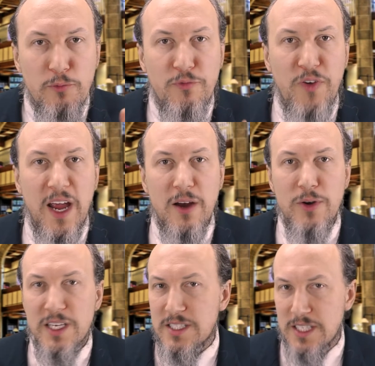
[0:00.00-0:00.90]

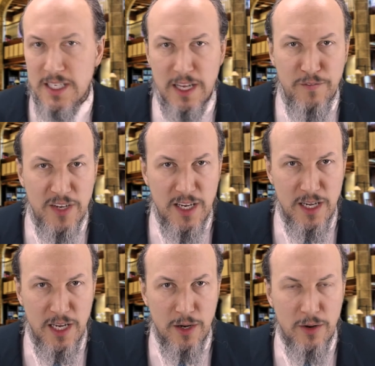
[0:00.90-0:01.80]
Very
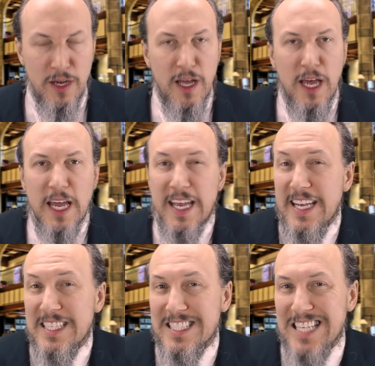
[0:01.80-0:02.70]
significant here.
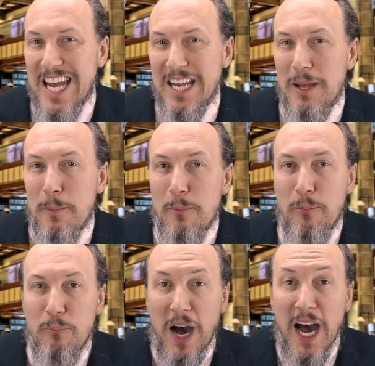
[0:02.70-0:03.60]
He said,
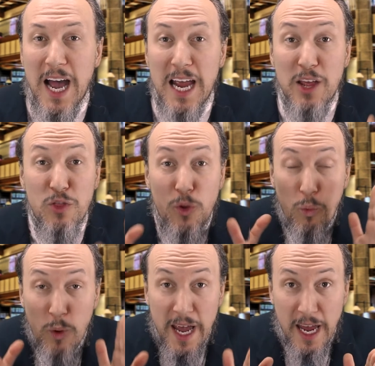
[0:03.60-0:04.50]
by the
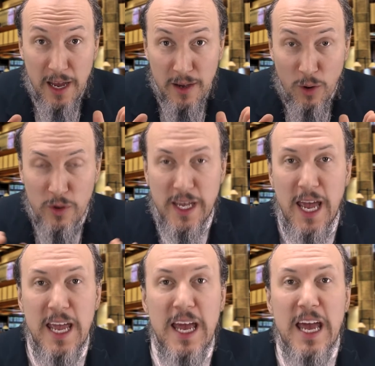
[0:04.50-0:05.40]
way,
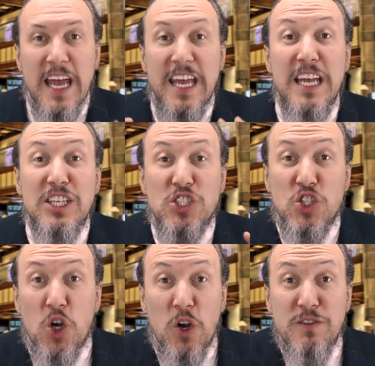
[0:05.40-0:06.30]
okay? He
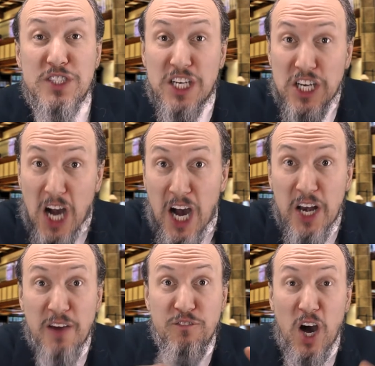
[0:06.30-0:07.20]
serves the God
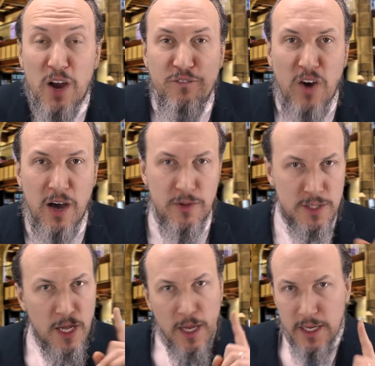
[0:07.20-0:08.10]
of our fathers.
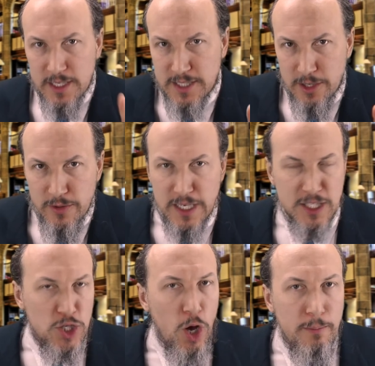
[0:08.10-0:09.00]
Consider
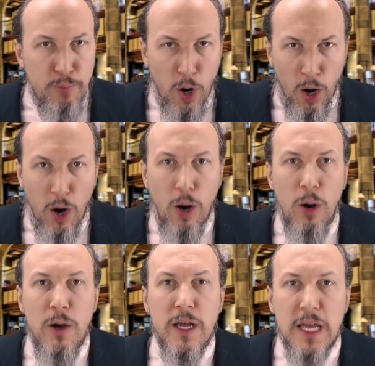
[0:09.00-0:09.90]
this.
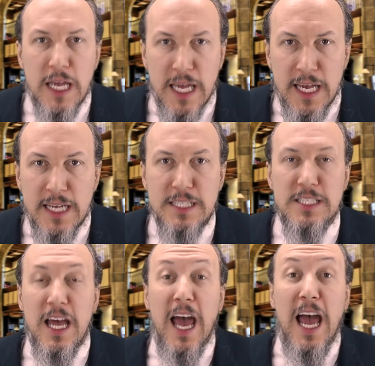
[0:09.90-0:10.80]
Paul
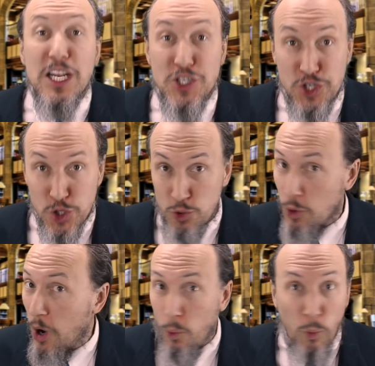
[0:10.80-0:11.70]
is a
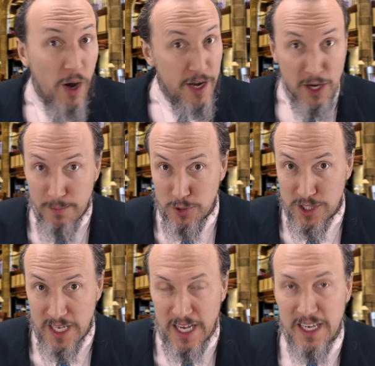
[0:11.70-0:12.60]
Jew, one hundred
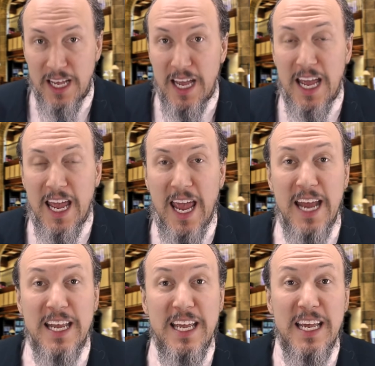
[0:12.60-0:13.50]
percent.
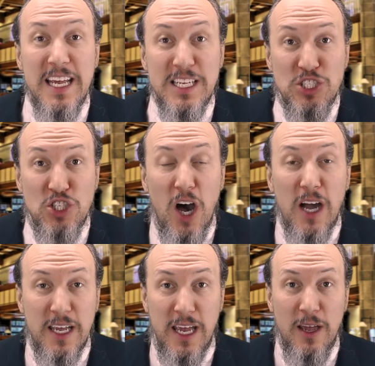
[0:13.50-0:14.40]
And he is
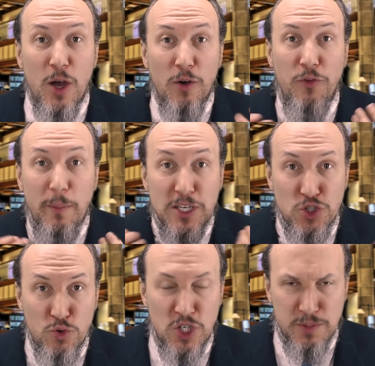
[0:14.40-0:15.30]
talking from a
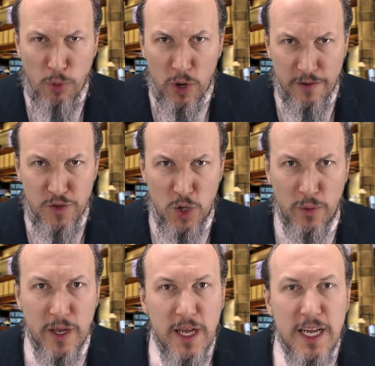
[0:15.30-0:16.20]
Jewish point of
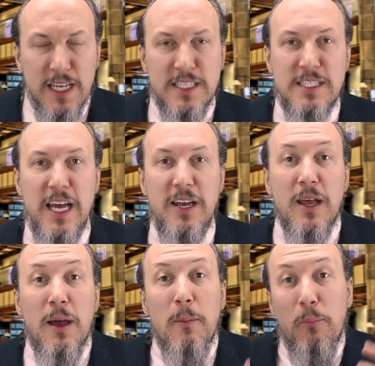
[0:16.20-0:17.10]
view. He said,
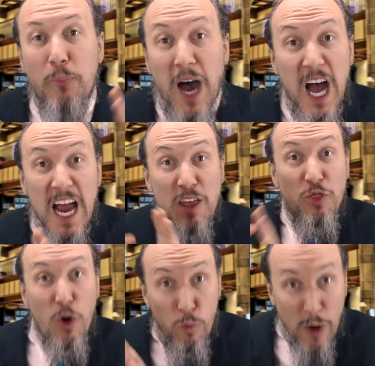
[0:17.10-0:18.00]
by
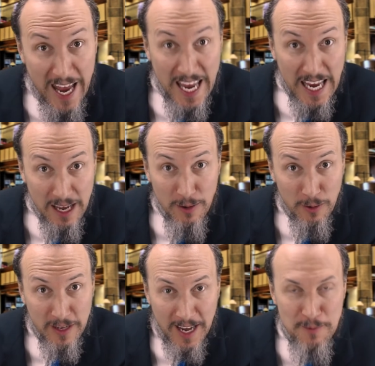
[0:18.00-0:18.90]
the way,
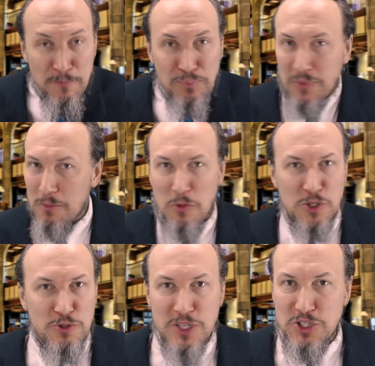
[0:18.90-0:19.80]
okay?
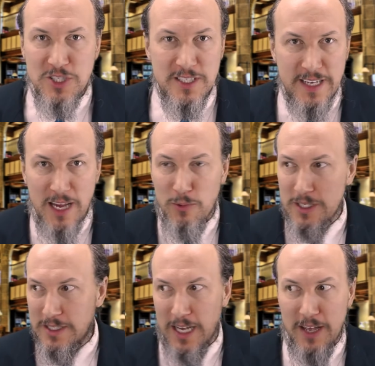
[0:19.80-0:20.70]
Most Christians today
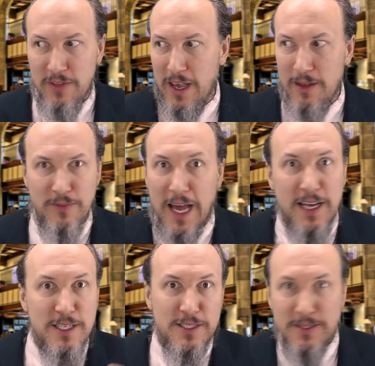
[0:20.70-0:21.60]
would say they that
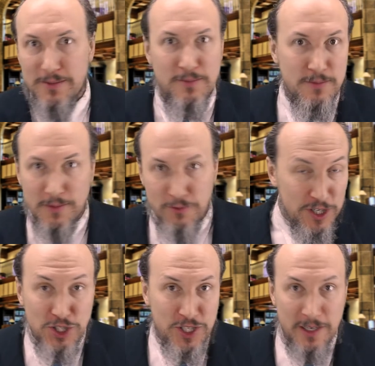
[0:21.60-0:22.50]
is
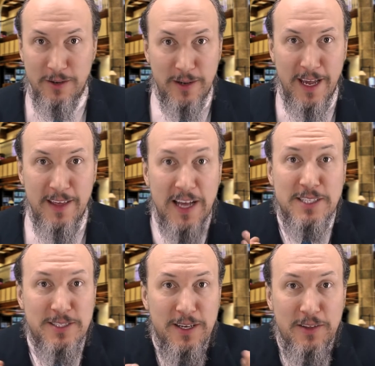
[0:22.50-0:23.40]
Christian, okay?
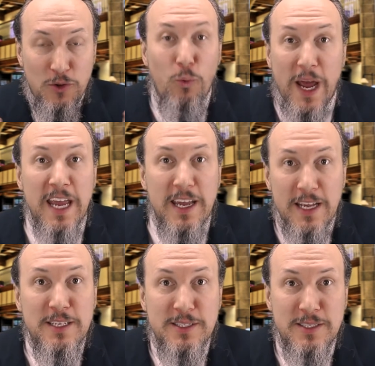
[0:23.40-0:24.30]
That's the way
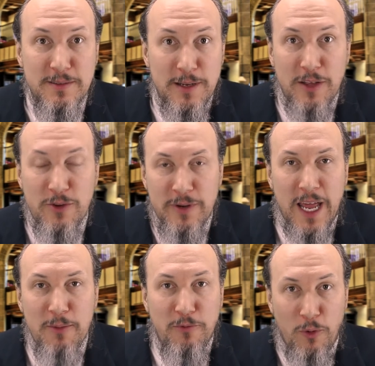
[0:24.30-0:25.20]
is another
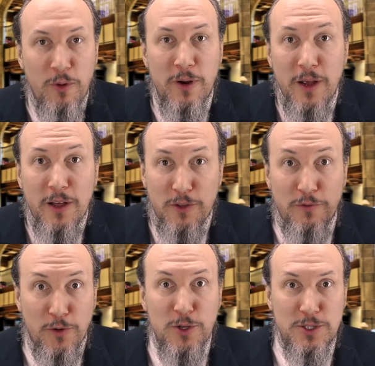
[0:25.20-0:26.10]
name for the
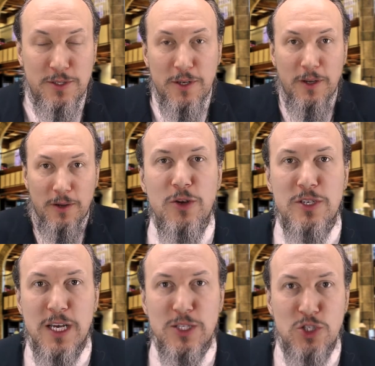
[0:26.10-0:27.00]
first New
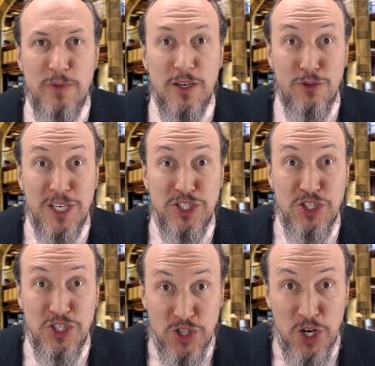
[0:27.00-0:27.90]
Testament
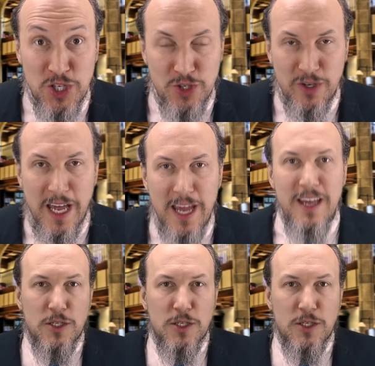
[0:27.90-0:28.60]
Christian church, okay?